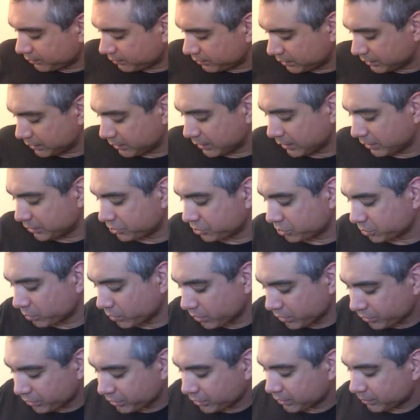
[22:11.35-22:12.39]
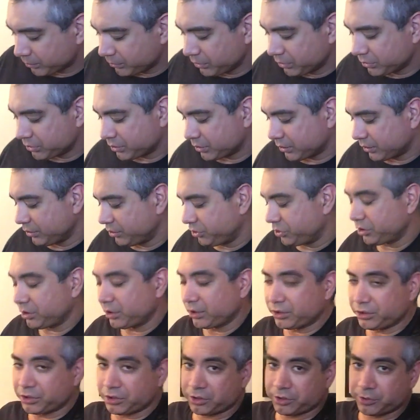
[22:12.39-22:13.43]
In case you're wondering, I'm using
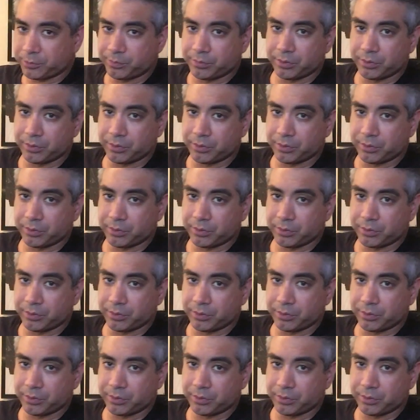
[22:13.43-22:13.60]
GHS